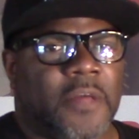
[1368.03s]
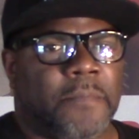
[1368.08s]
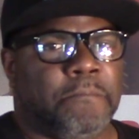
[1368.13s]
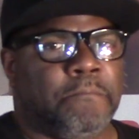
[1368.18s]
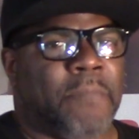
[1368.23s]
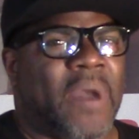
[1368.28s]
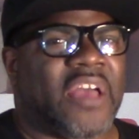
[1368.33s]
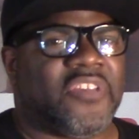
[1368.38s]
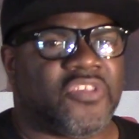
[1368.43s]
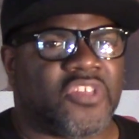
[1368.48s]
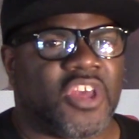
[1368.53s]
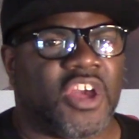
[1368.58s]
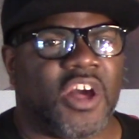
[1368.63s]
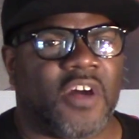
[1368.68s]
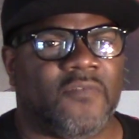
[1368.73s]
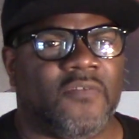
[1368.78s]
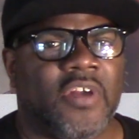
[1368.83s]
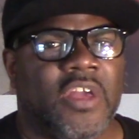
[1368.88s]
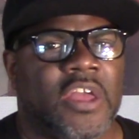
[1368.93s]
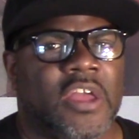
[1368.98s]

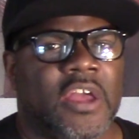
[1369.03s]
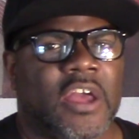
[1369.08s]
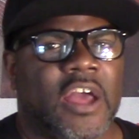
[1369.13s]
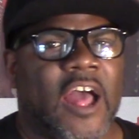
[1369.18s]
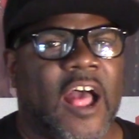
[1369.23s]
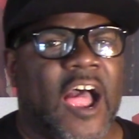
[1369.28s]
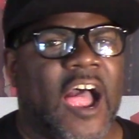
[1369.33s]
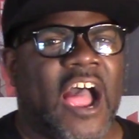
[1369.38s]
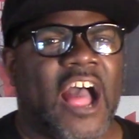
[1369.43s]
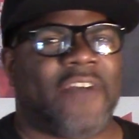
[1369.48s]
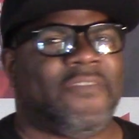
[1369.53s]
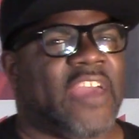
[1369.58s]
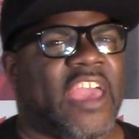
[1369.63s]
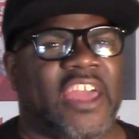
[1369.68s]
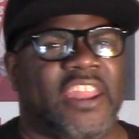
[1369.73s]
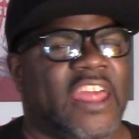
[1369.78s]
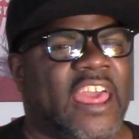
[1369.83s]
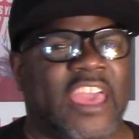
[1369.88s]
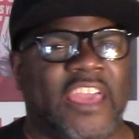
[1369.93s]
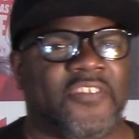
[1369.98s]
Myself, I've
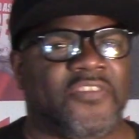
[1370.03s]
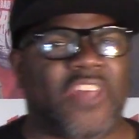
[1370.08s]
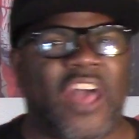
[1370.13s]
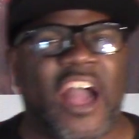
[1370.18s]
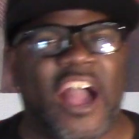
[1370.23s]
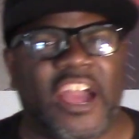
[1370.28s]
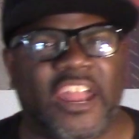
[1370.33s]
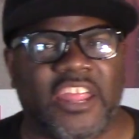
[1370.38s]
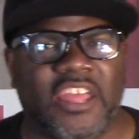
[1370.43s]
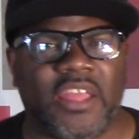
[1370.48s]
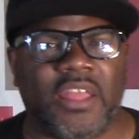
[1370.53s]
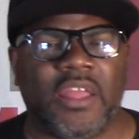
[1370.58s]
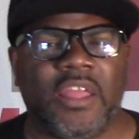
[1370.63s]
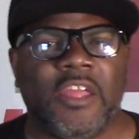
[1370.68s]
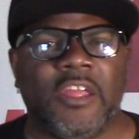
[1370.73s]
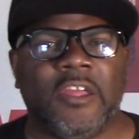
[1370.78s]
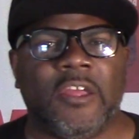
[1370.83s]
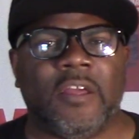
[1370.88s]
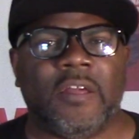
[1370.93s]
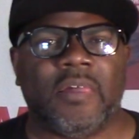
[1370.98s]
had anxiety.
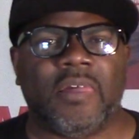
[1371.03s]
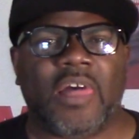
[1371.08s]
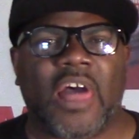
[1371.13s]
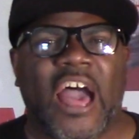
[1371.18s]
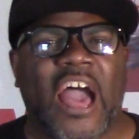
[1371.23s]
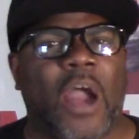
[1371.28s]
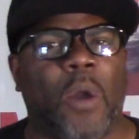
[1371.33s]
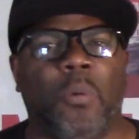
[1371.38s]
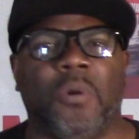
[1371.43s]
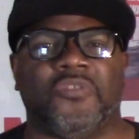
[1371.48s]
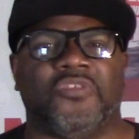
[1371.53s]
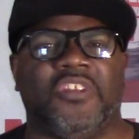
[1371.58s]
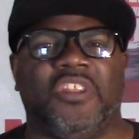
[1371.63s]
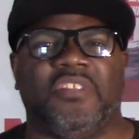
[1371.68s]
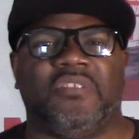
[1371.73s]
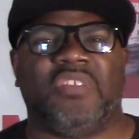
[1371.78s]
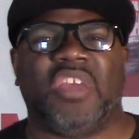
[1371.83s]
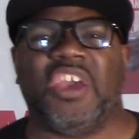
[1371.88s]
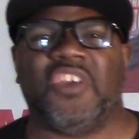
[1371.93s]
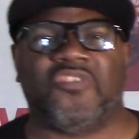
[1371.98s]
I wasn't
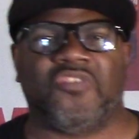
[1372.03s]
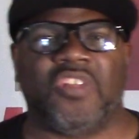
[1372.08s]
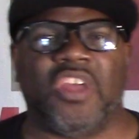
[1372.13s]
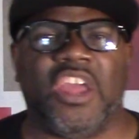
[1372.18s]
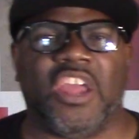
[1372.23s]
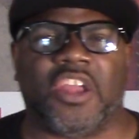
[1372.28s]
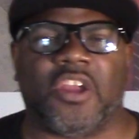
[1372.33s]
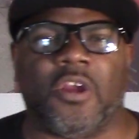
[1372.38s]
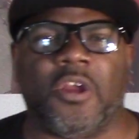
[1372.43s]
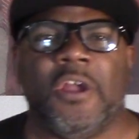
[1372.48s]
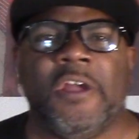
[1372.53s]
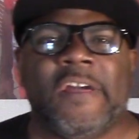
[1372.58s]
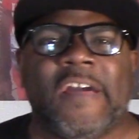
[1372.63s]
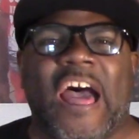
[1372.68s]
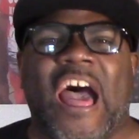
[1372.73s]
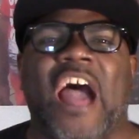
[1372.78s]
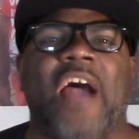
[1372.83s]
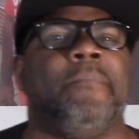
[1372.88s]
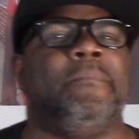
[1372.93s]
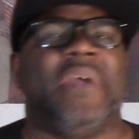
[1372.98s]
a test taker.
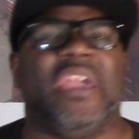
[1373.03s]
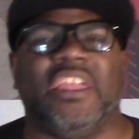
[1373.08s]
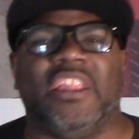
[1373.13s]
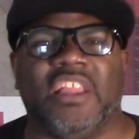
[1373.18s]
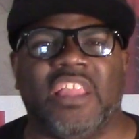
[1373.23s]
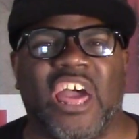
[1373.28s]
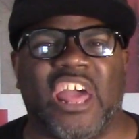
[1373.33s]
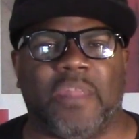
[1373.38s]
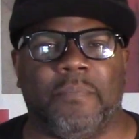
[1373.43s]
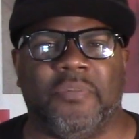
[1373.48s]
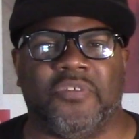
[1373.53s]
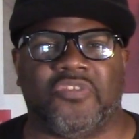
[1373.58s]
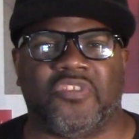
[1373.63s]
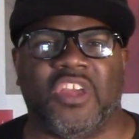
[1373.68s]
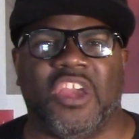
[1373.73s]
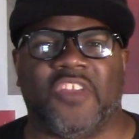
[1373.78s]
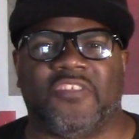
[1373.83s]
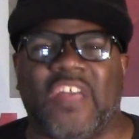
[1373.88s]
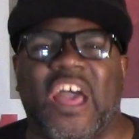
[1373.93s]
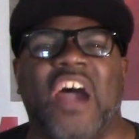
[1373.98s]
I made a lot of
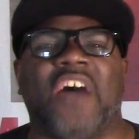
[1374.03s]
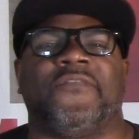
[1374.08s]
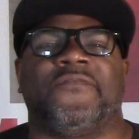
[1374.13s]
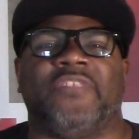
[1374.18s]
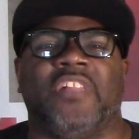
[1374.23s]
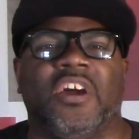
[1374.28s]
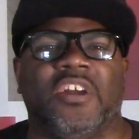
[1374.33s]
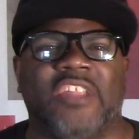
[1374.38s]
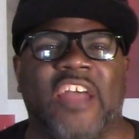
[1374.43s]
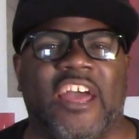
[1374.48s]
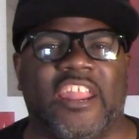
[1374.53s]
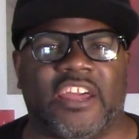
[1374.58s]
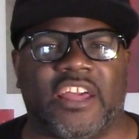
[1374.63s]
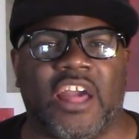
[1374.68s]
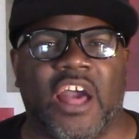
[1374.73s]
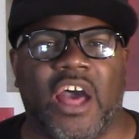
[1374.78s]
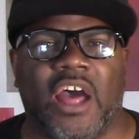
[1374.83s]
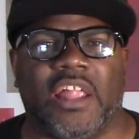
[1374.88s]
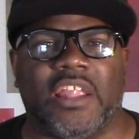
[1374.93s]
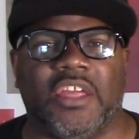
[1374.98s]
mistakes. I flunked out of
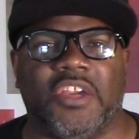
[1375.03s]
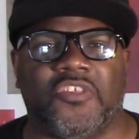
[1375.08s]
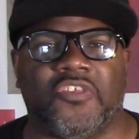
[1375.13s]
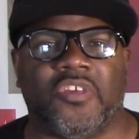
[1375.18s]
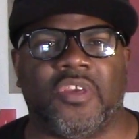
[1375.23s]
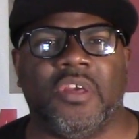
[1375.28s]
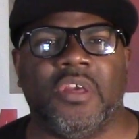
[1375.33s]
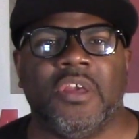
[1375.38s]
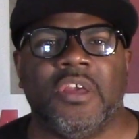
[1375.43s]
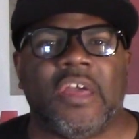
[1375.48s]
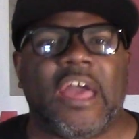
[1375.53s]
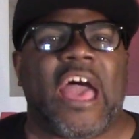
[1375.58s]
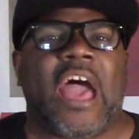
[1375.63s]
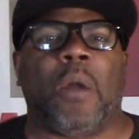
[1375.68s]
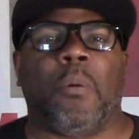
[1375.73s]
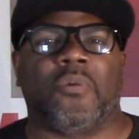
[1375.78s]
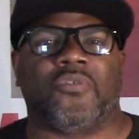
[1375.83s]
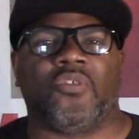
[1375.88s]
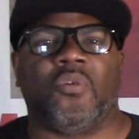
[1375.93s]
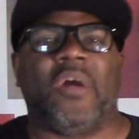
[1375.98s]
college.
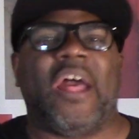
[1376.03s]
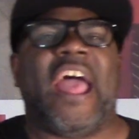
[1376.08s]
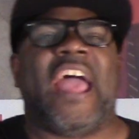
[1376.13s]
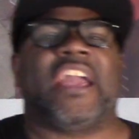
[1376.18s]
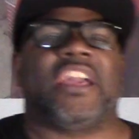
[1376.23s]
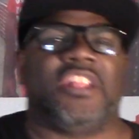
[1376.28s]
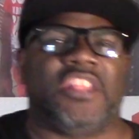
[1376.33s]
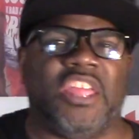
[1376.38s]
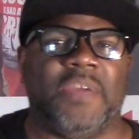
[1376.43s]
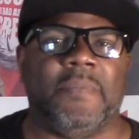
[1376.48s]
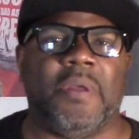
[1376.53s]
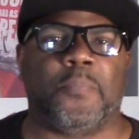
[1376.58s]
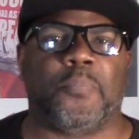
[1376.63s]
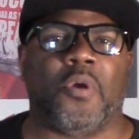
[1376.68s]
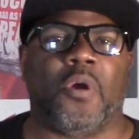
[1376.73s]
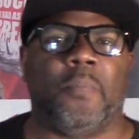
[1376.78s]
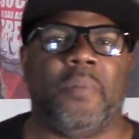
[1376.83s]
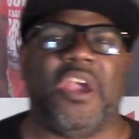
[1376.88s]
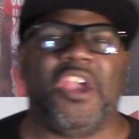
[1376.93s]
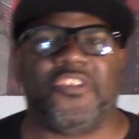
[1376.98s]
I was on academic
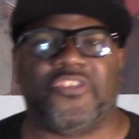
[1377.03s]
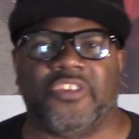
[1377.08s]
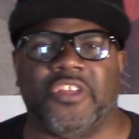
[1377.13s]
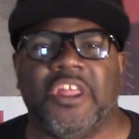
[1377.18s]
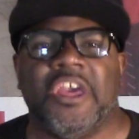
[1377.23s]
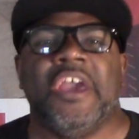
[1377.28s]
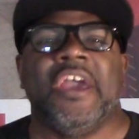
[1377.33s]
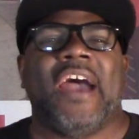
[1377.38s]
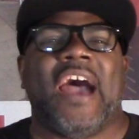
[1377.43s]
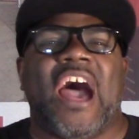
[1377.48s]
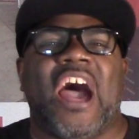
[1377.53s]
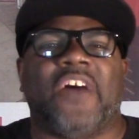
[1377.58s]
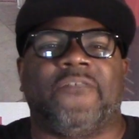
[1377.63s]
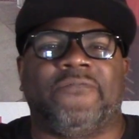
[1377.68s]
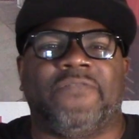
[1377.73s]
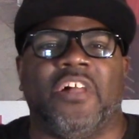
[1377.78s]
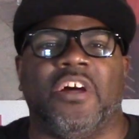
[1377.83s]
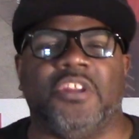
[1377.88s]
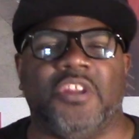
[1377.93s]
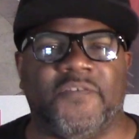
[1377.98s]
probation. I
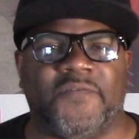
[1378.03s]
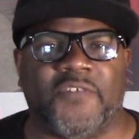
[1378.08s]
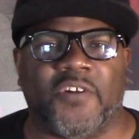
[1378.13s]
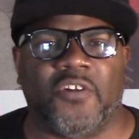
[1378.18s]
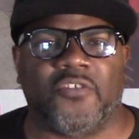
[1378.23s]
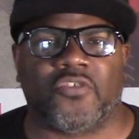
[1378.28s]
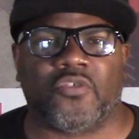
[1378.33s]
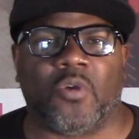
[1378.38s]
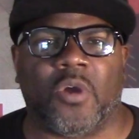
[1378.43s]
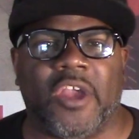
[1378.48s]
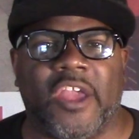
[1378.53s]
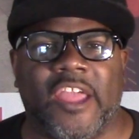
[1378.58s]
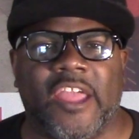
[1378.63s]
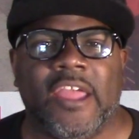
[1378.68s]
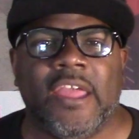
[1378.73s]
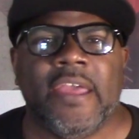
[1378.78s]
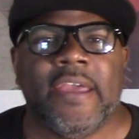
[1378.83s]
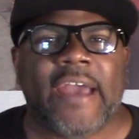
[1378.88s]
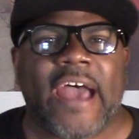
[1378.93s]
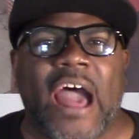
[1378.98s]
flunked the first
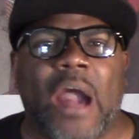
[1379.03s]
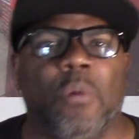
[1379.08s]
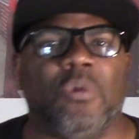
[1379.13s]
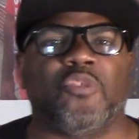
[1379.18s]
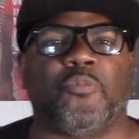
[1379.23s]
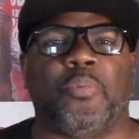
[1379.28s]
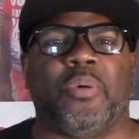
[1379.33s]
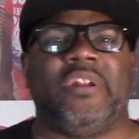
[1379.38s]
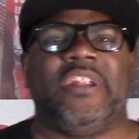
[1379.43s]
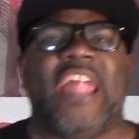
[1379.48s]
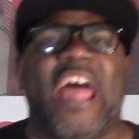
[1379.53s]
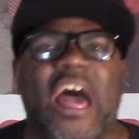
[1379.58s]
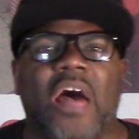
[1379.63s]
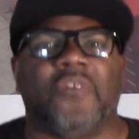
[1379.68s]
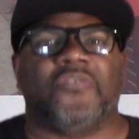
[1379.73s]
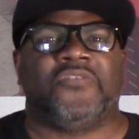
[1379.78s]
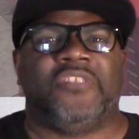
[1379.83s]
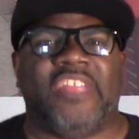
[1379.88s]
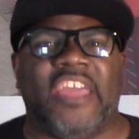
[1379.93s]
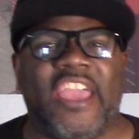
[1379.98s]
grade. I was
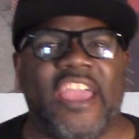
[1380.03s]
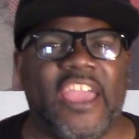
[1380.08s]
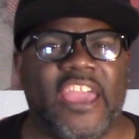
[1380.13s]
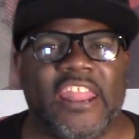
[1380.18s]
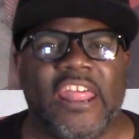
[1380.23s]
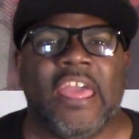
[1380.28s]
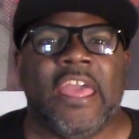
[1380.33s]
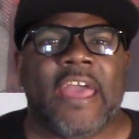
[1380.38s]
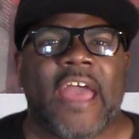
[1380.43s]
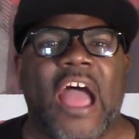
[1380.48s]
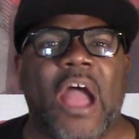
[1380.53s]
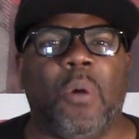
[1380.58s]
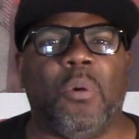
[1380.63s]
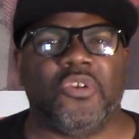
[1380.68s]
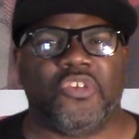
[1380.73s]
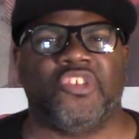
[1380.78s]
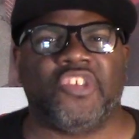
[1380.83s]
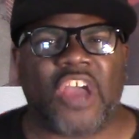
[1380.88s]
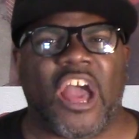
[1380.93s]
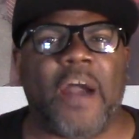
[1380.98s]
pronounced dead. I
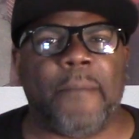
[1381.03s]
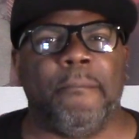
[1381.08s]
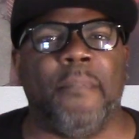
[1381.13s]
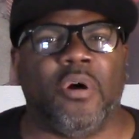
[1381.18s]
was shot